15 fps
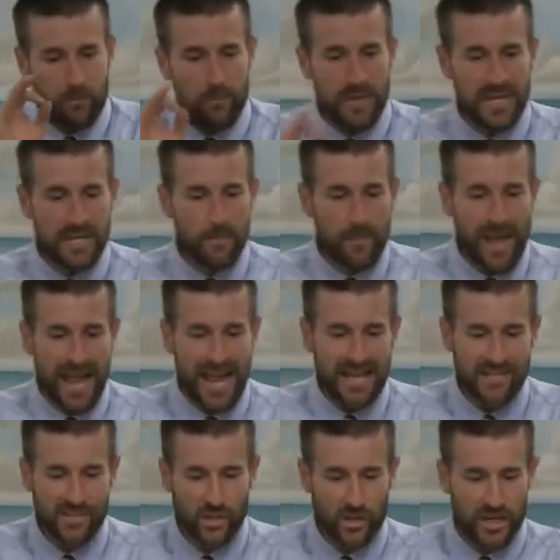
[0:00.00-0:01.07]
Being a
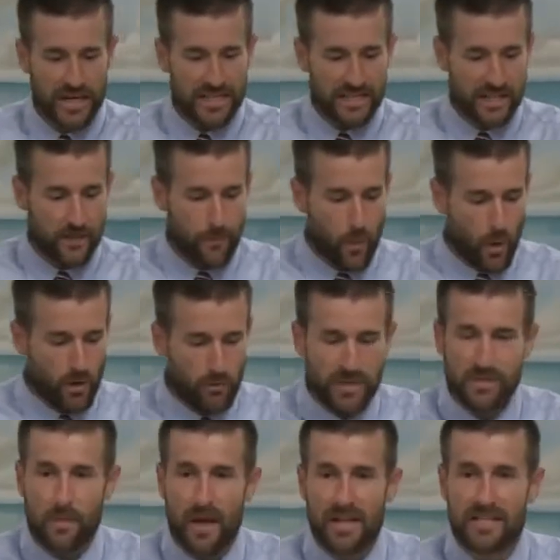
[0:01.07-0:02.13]
pastor is an important
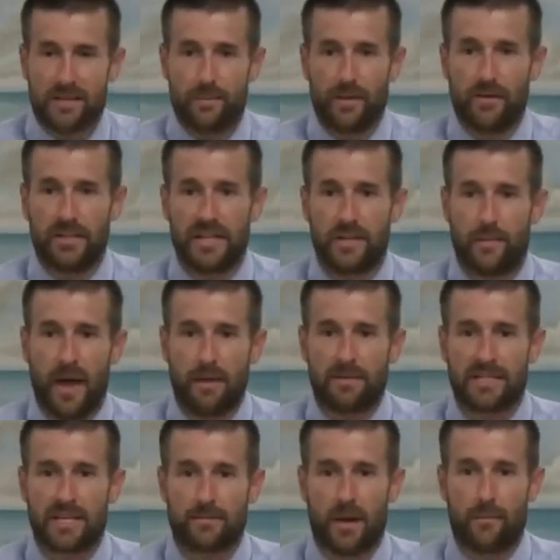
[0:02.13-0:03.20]
responsibility. The
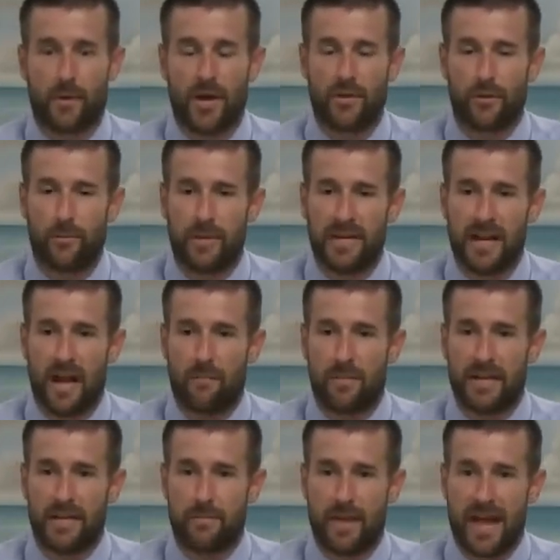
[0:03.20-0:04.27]
Bible says, my brethren, be not
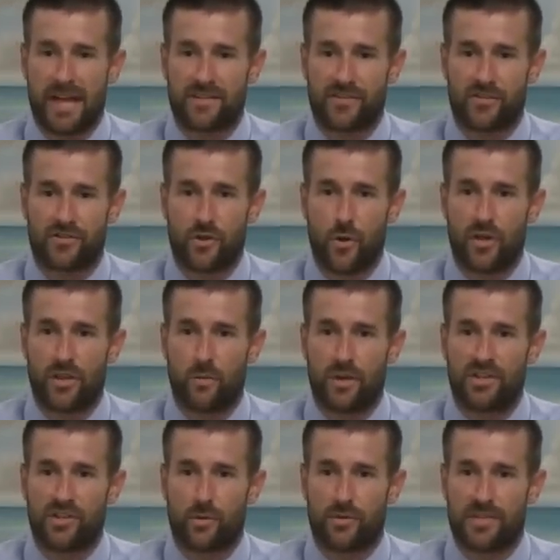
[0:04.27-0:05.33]
many masters, knowing that
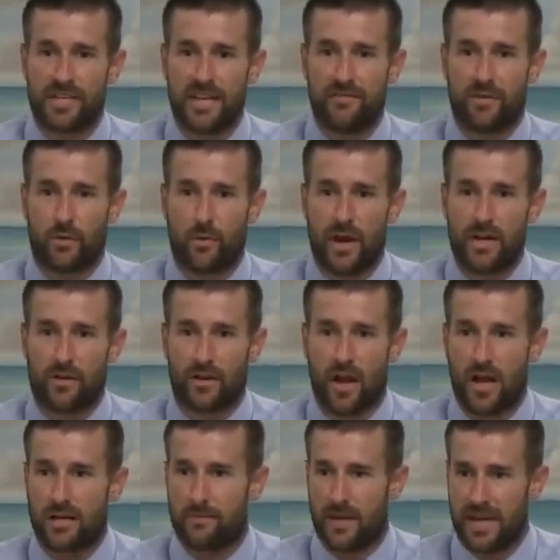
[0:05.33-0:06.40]
we shall receive the greater
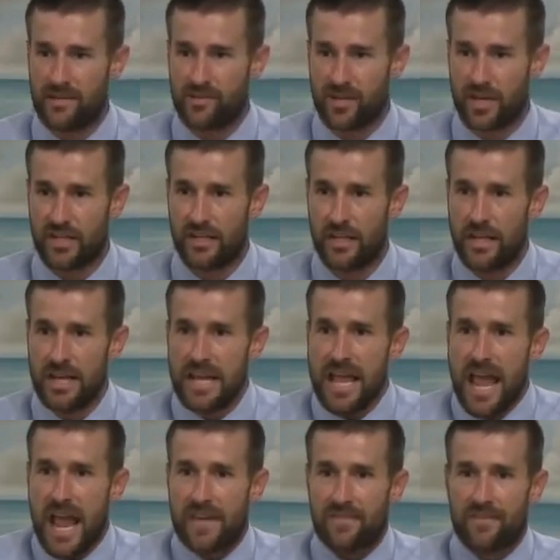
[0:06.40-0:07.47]
condemnation.
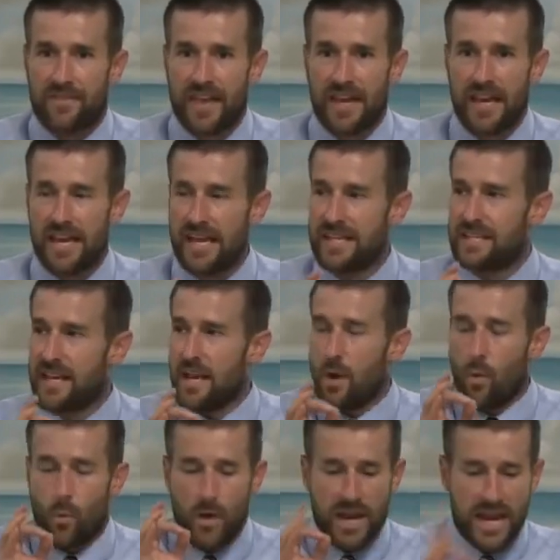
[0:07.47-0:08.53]
And the thing is,
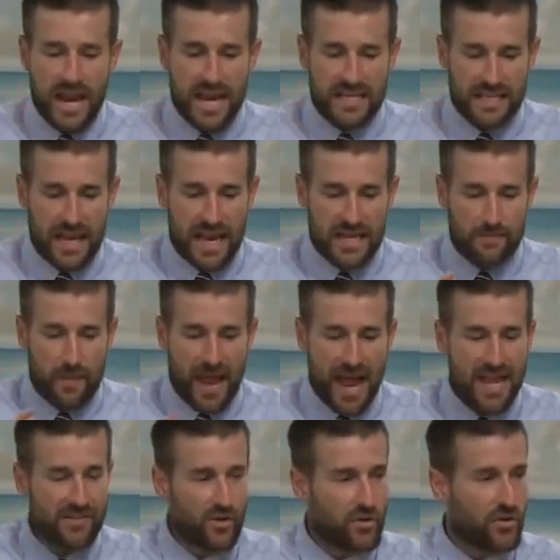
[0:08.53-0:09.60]
we as
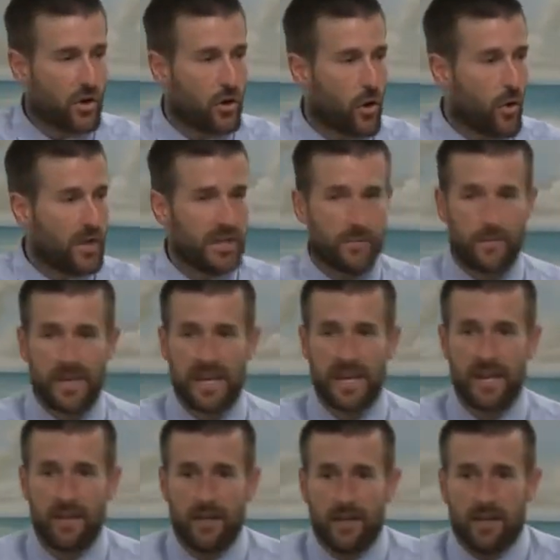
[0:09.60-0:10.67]
pastors are going to
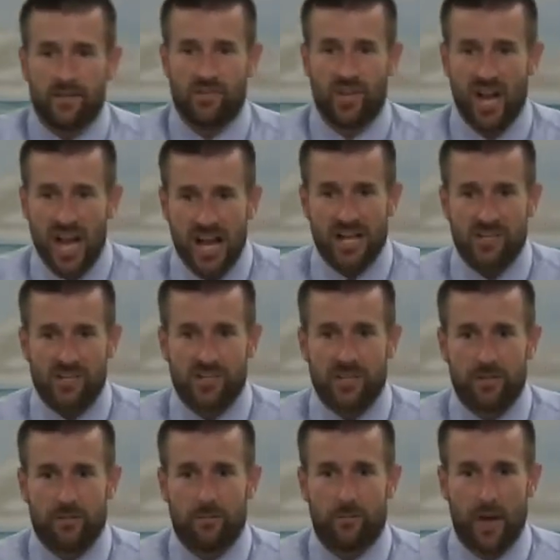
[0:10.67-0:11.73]
be
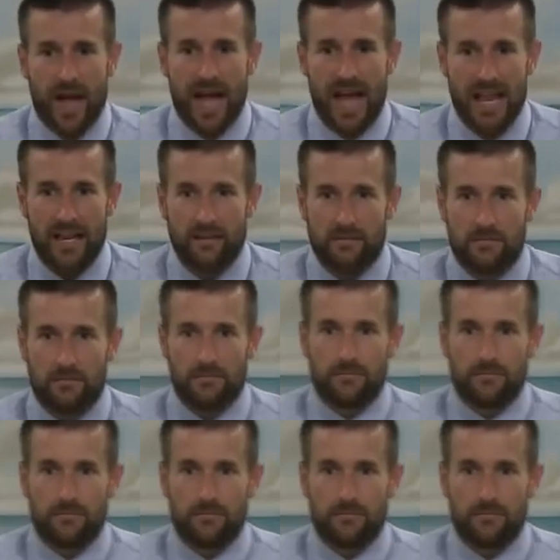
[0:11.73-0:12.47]
judged by,